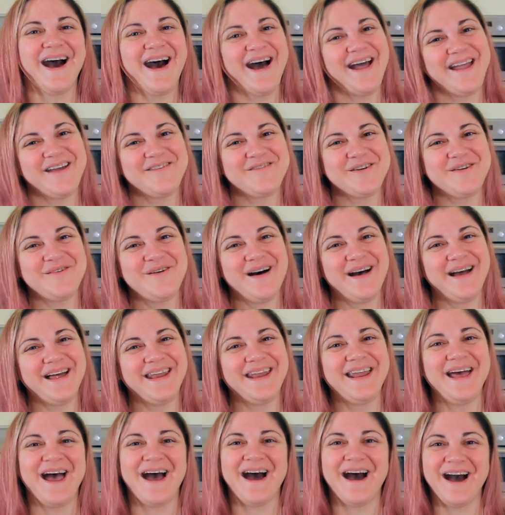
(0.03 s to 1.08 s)
Hi
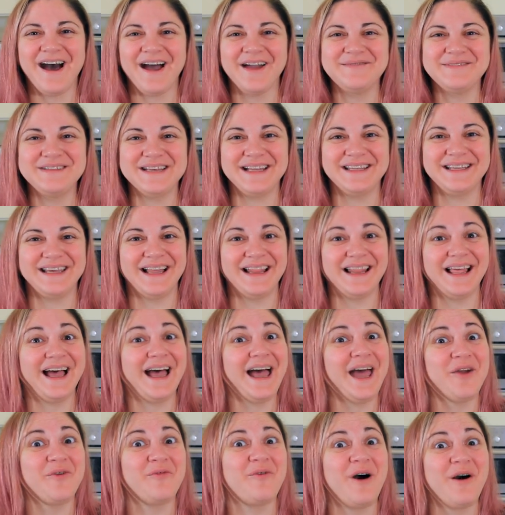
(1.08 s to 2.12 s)
everyone, I'm Daniela
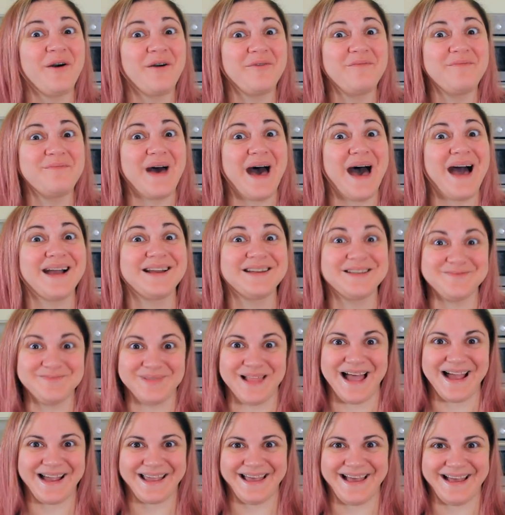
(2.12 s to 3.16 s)
and welcome back to
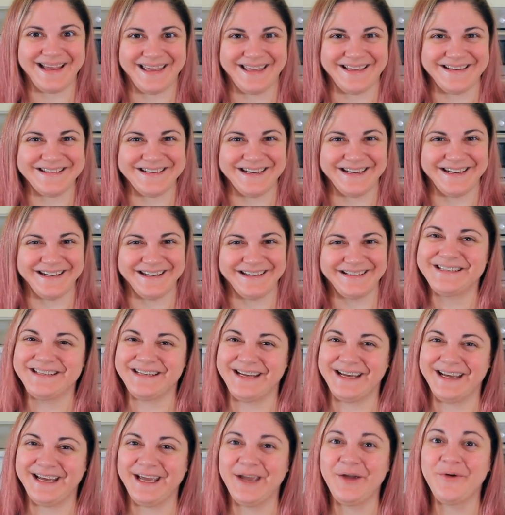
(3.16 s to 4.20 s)
Black Cat Kitchen.
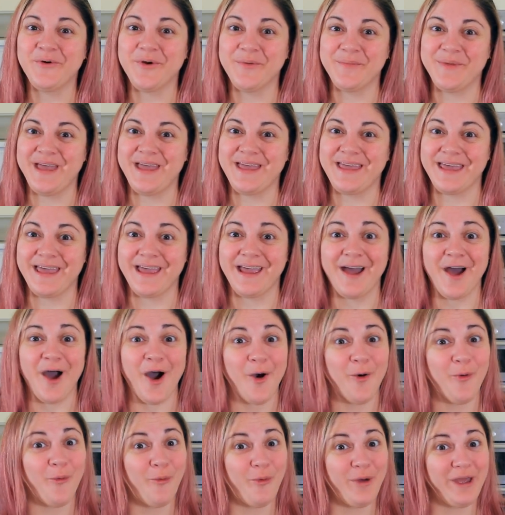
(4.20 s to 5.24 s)
Today we're making
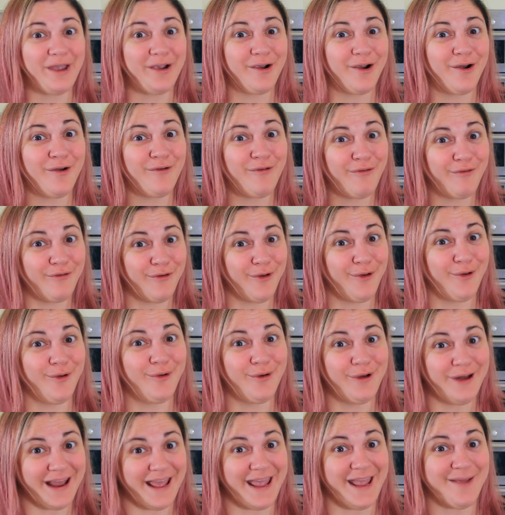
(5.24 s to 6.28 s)
a weird
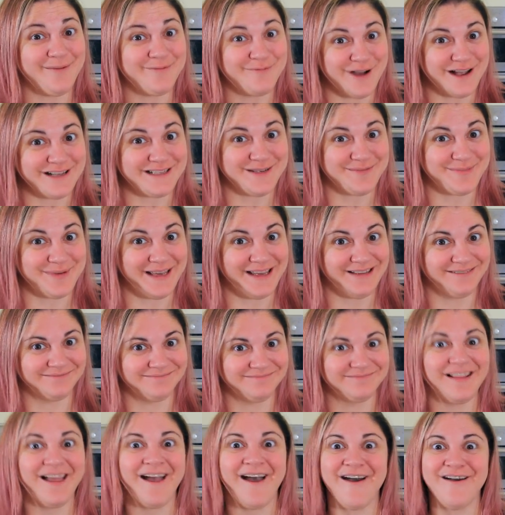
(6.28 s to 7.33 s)
food name recipe,
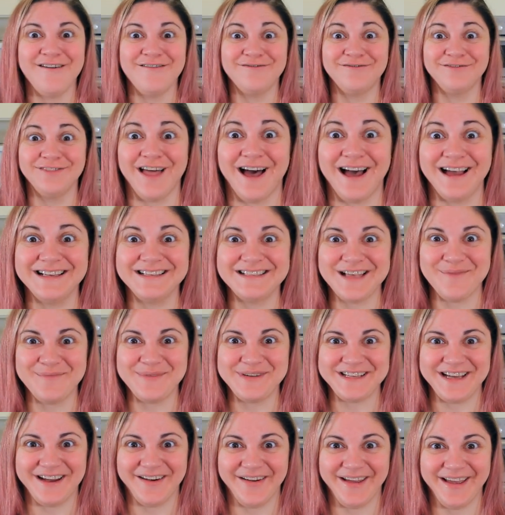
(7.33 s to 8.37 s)
Fly
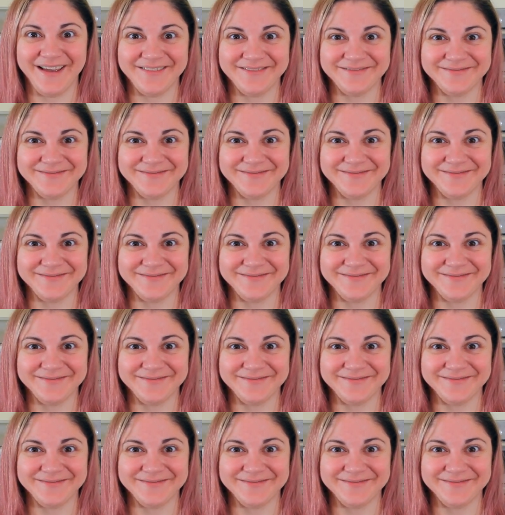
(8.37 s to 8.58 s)
Cemetery.